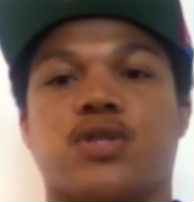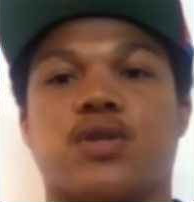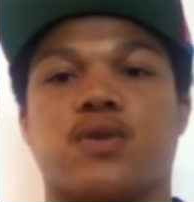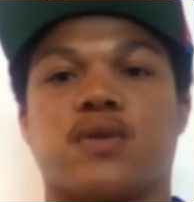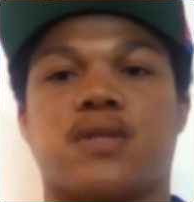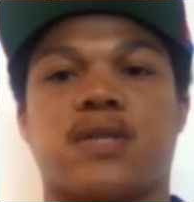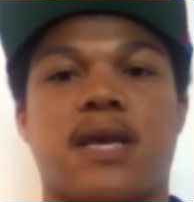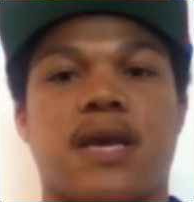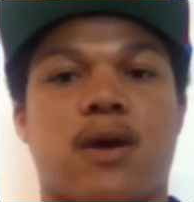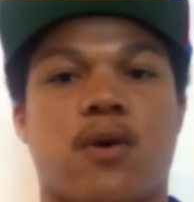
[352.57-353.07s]
So
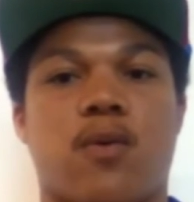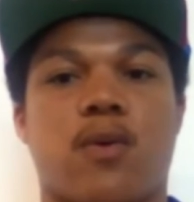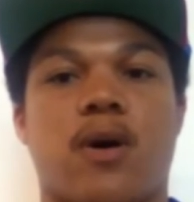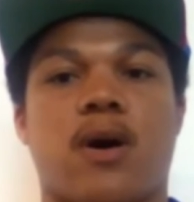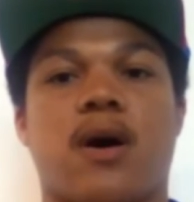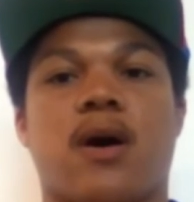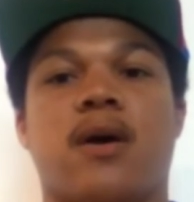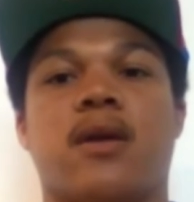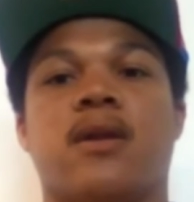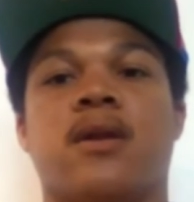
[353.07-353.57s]

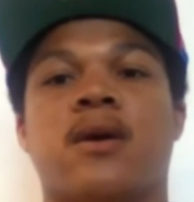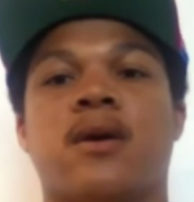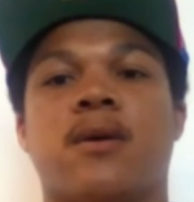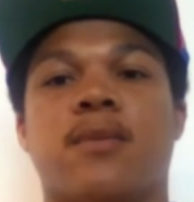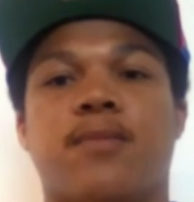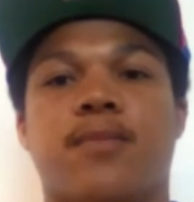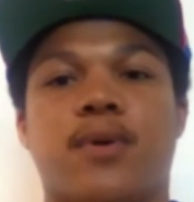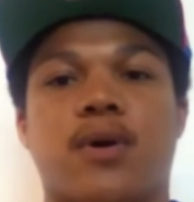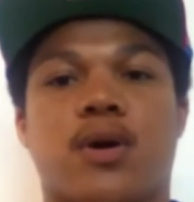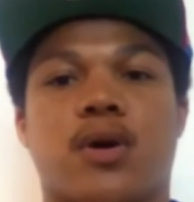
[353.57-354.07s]

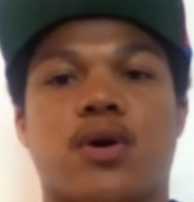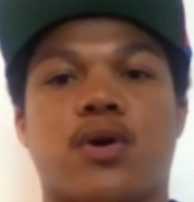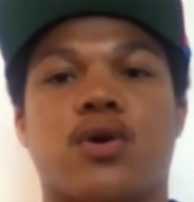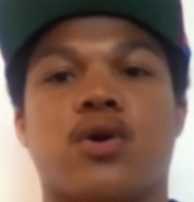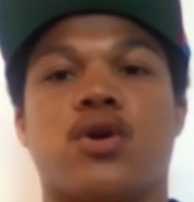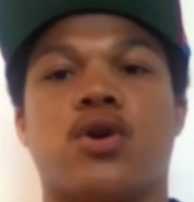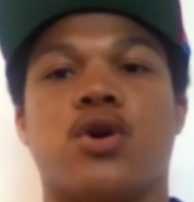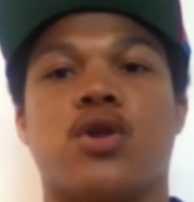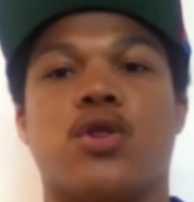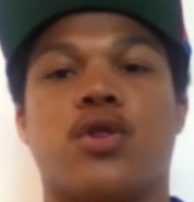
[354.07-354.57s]
Saquon,
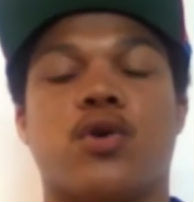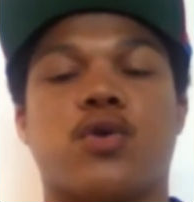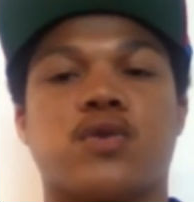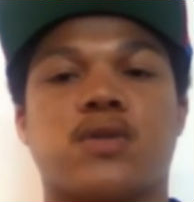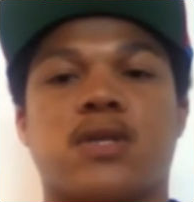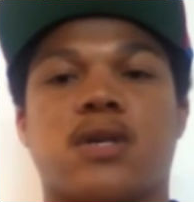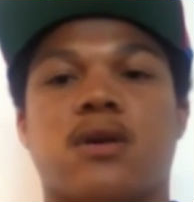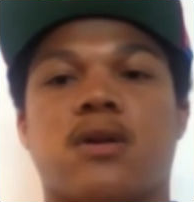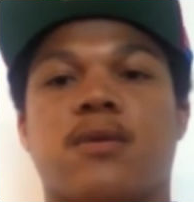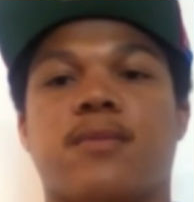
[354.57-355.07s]
Booker,
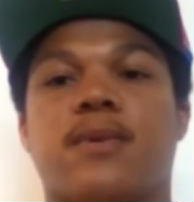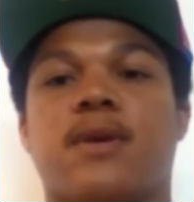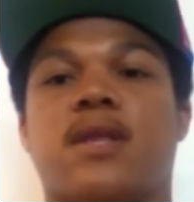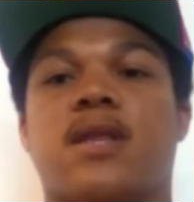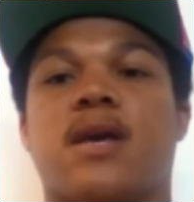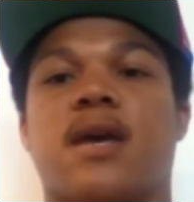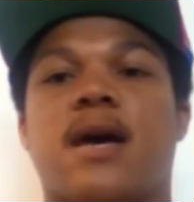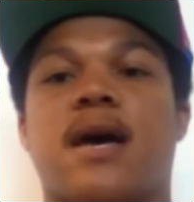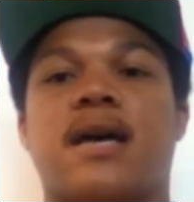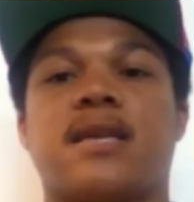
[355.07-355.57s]
those are going to be
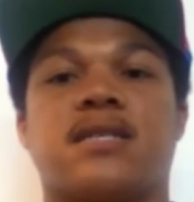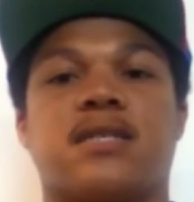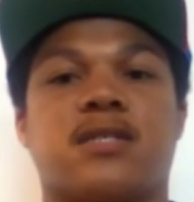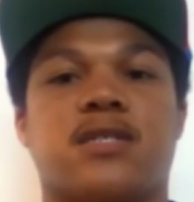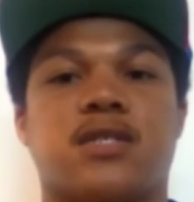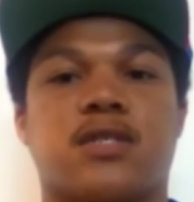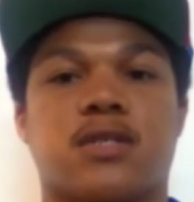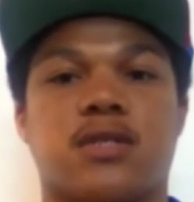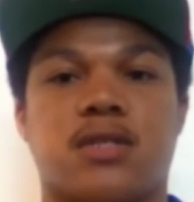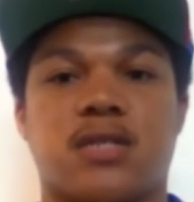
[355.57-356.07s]
the guys
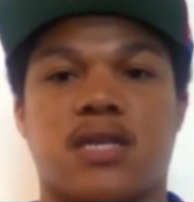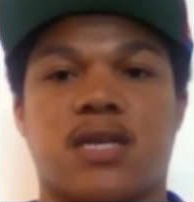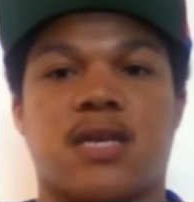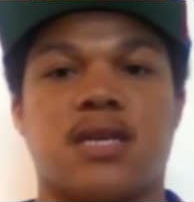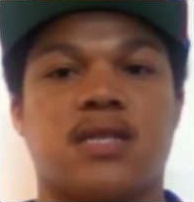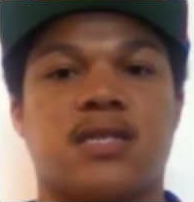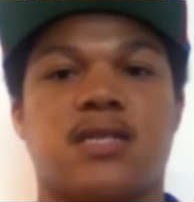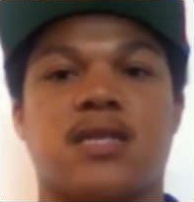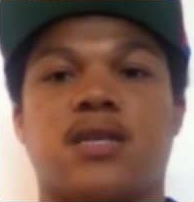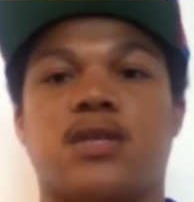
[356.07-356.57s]
that are just going to
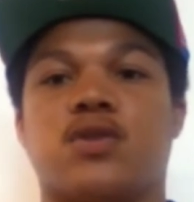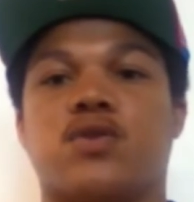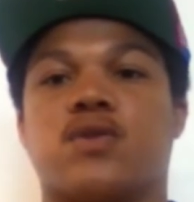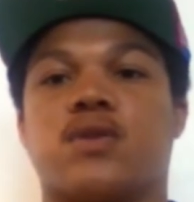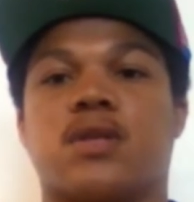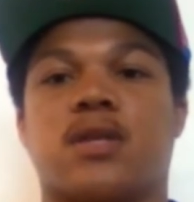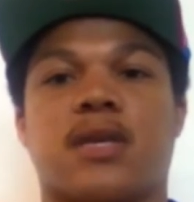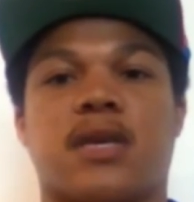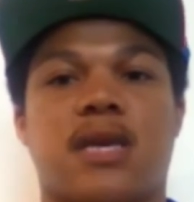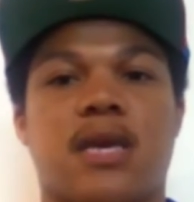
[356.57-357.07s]

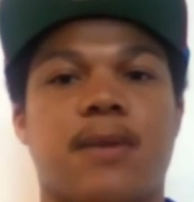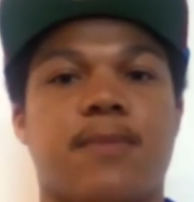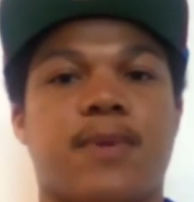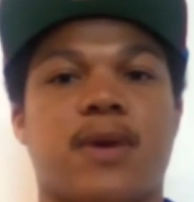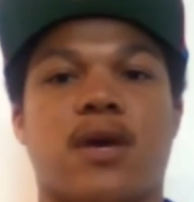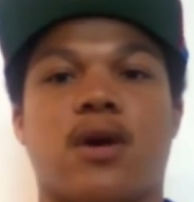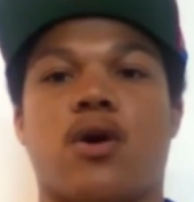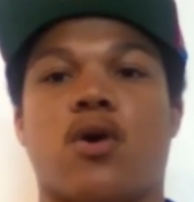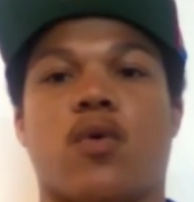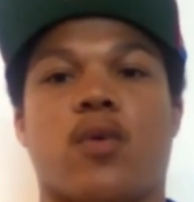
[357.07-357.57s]
continuously keep
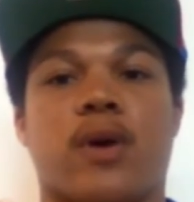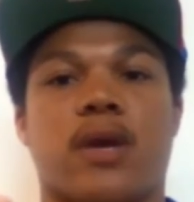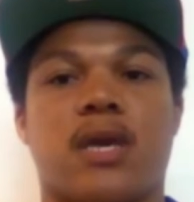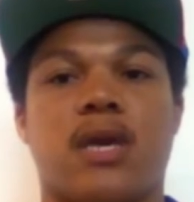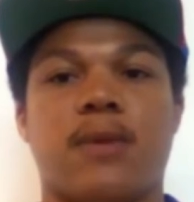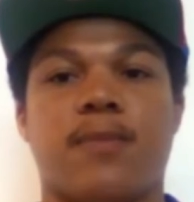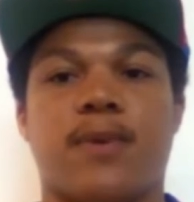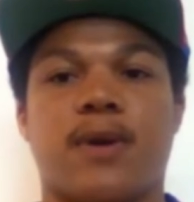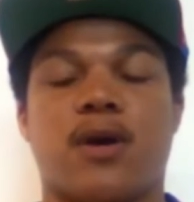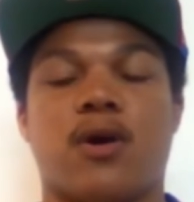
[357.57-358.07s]
it
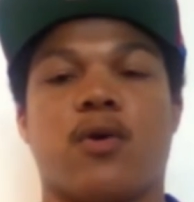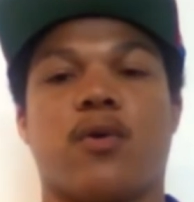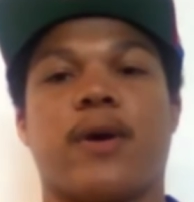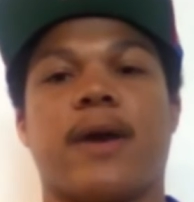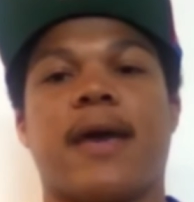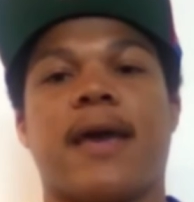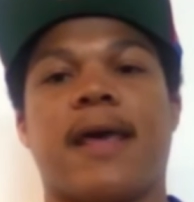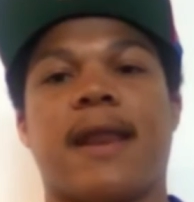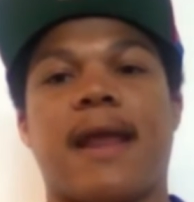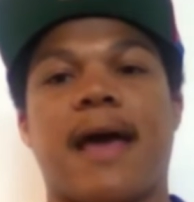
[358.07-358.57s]

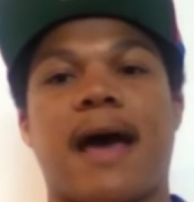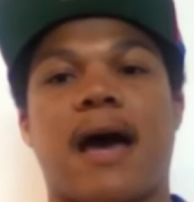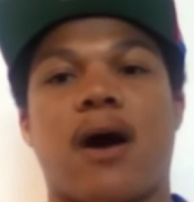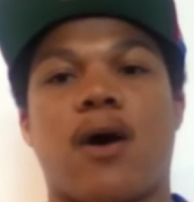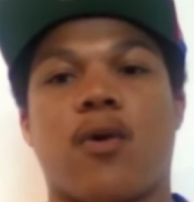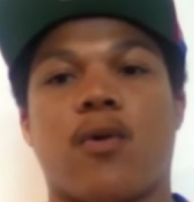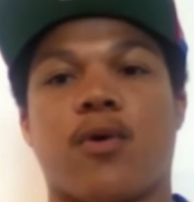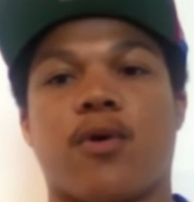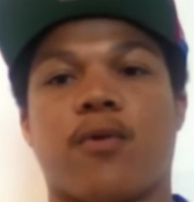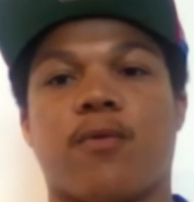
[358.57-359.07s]
going. And
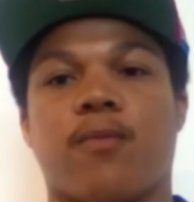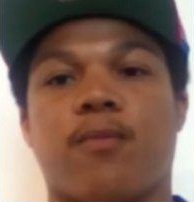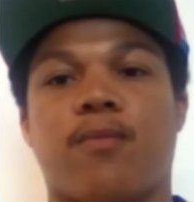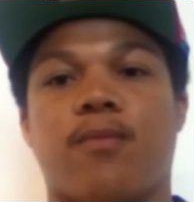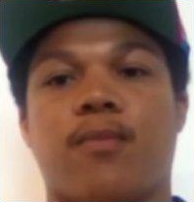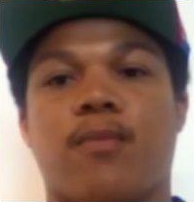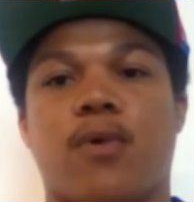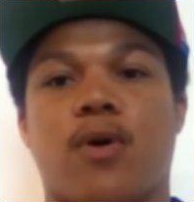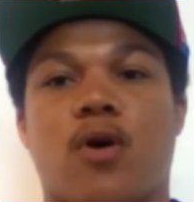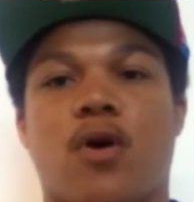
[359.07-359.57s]

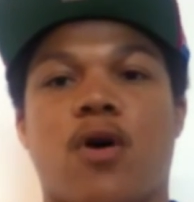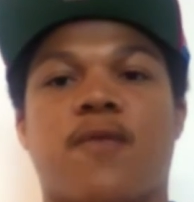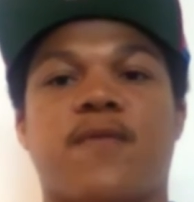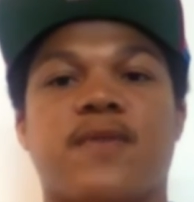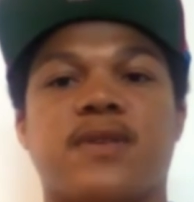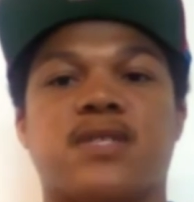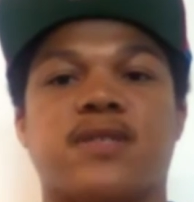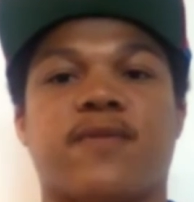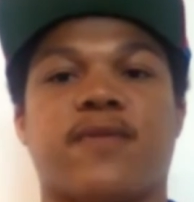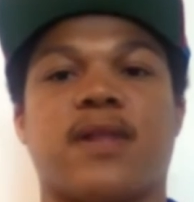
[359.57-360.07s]
our
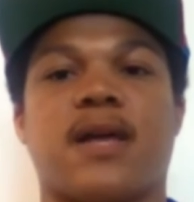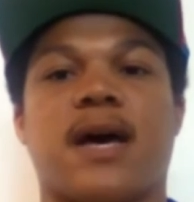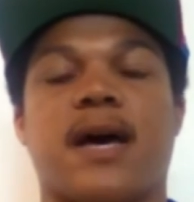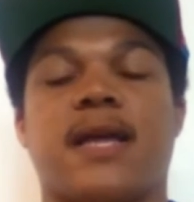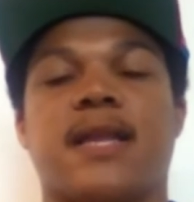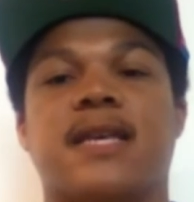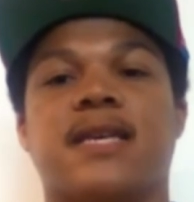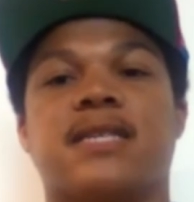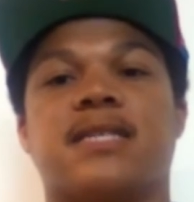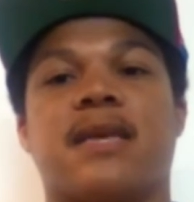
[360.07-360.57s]
offensive
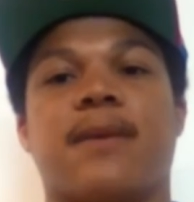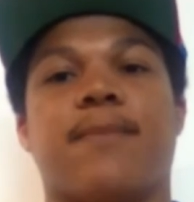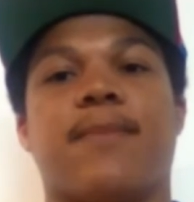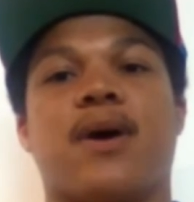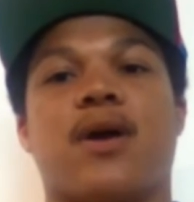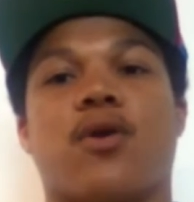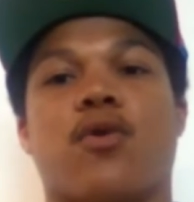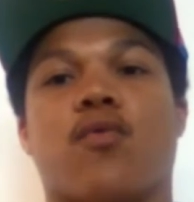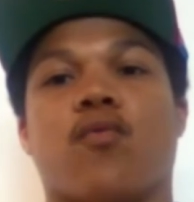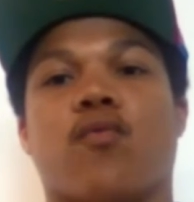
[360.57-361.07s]
line is a
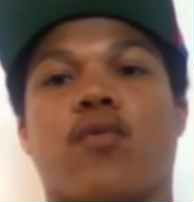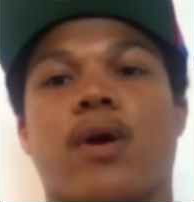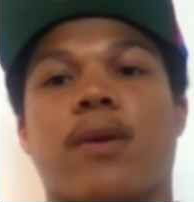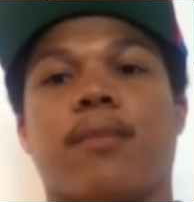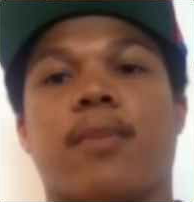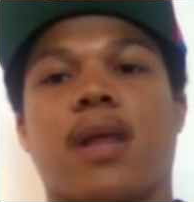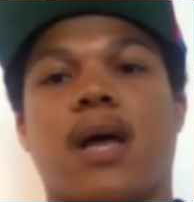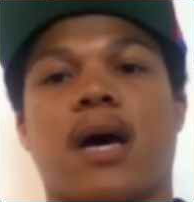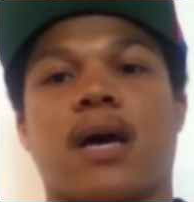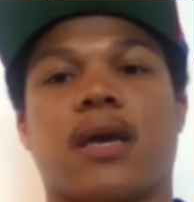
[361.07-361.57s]
better run
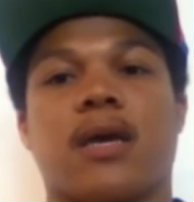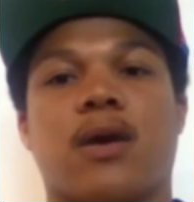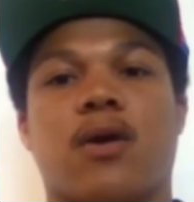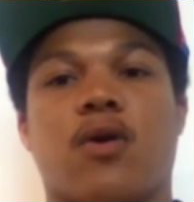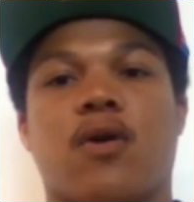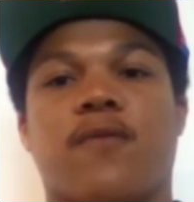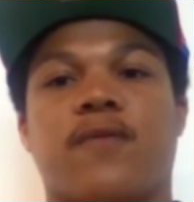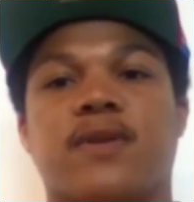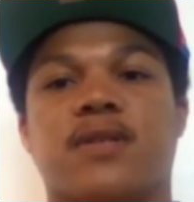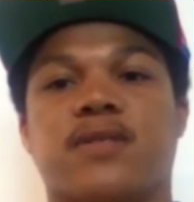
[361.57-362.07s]
blocking
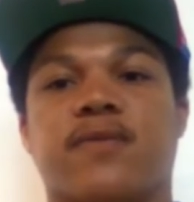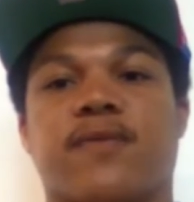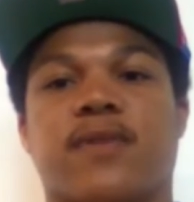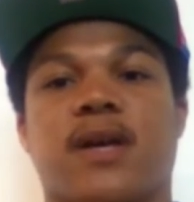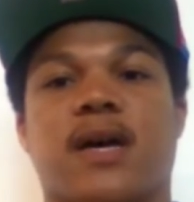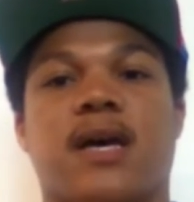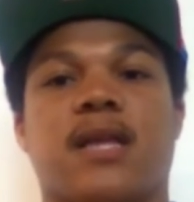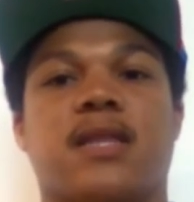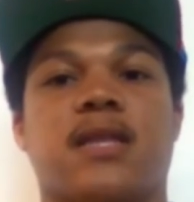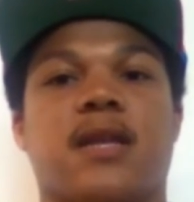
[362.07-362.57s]
offensive
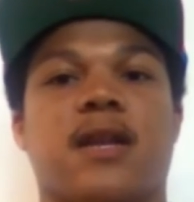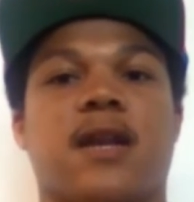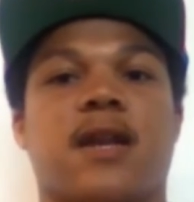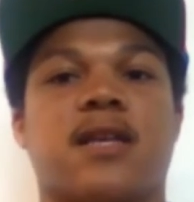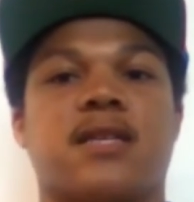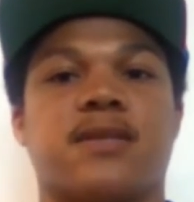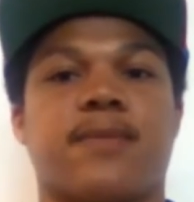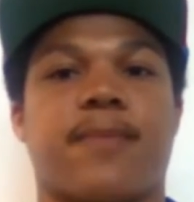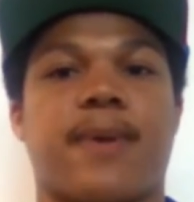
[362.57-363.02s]
line than it is a